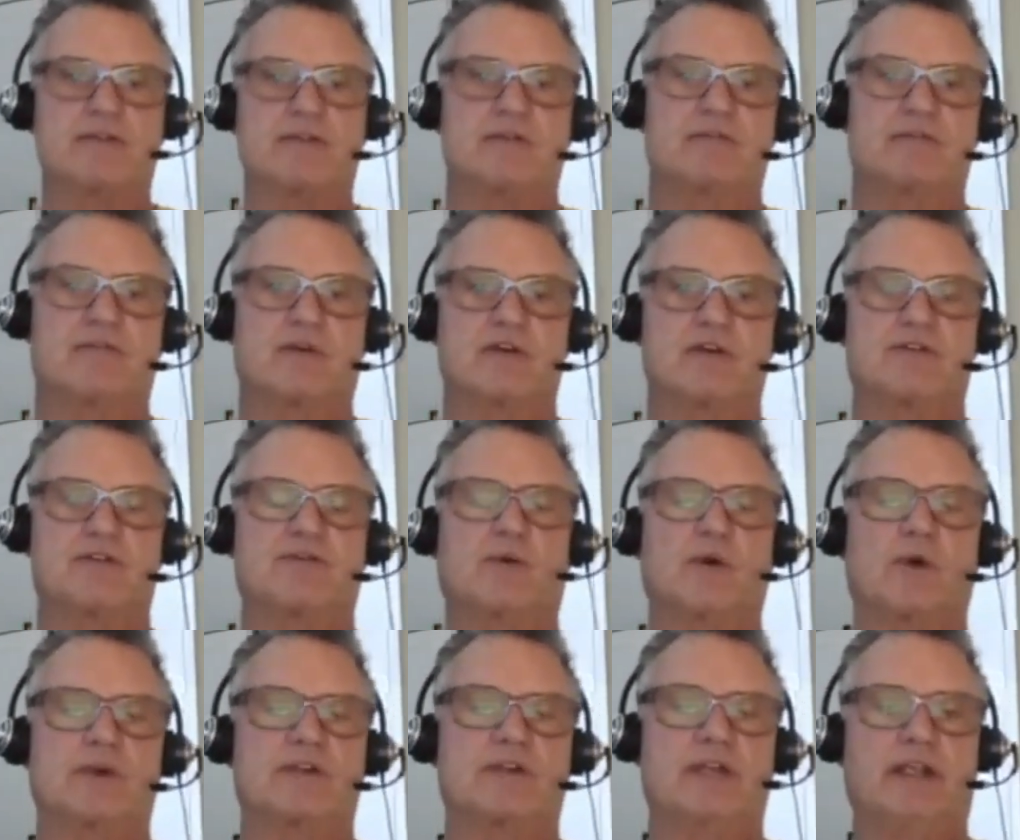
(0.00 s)
verse
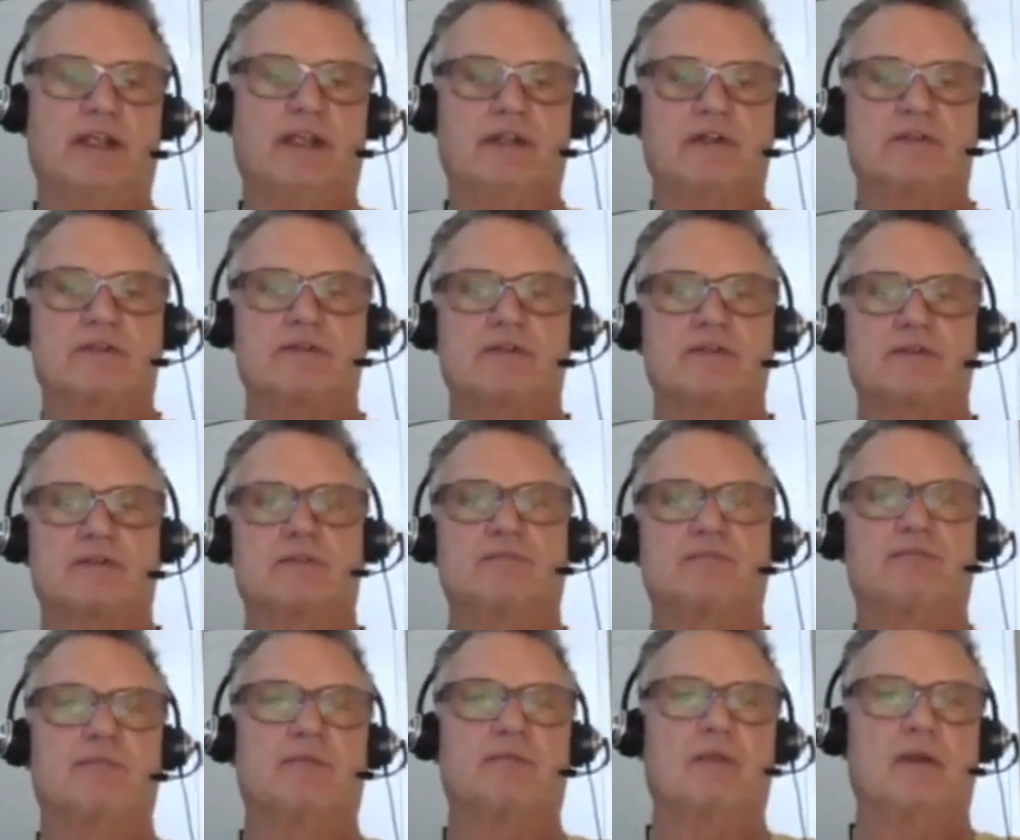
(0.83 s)
fourteen,
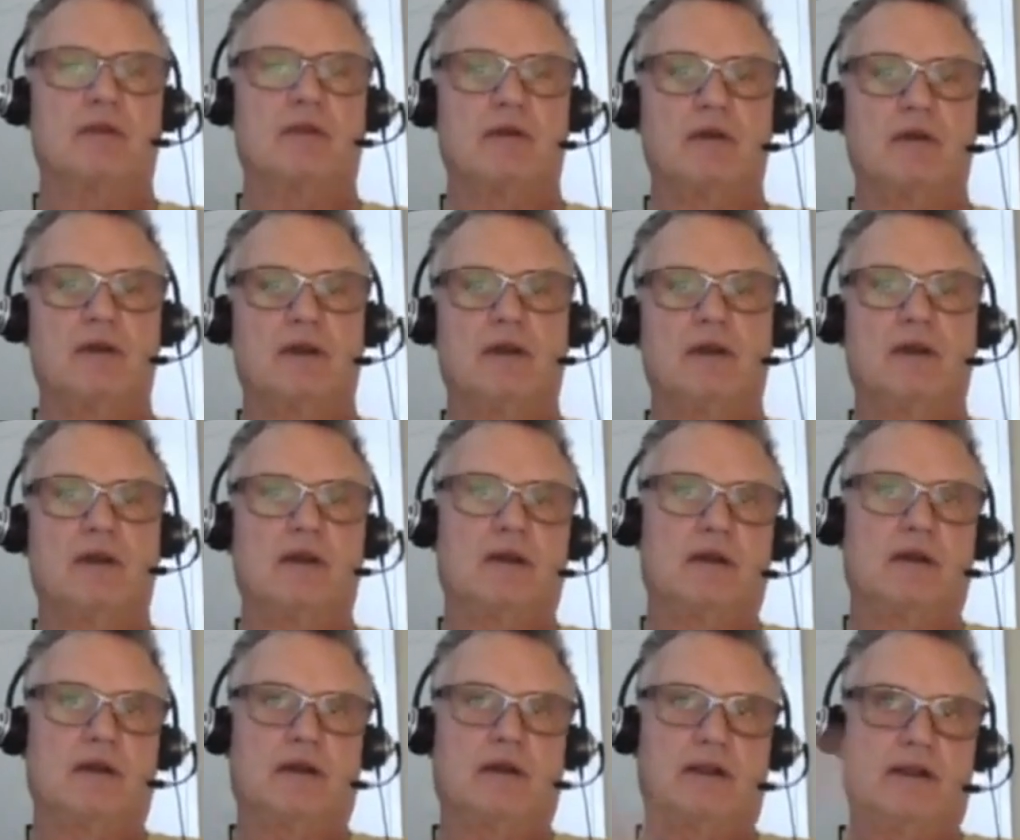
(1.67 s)

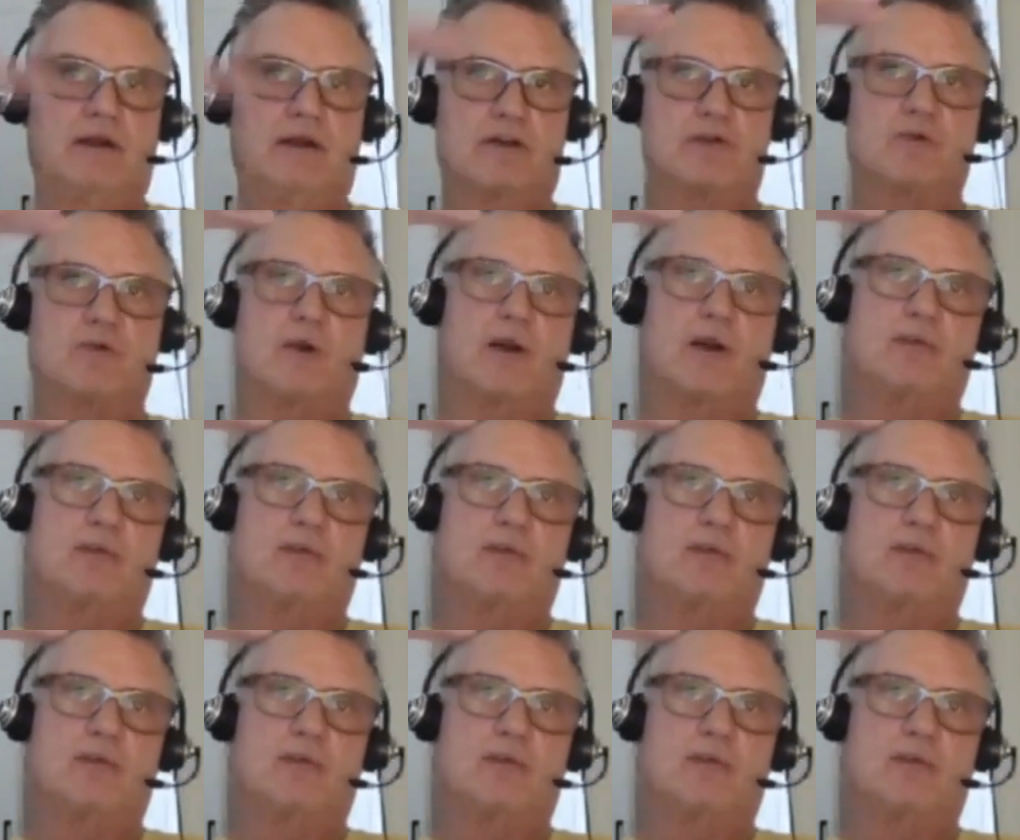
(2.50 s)
here's what I'm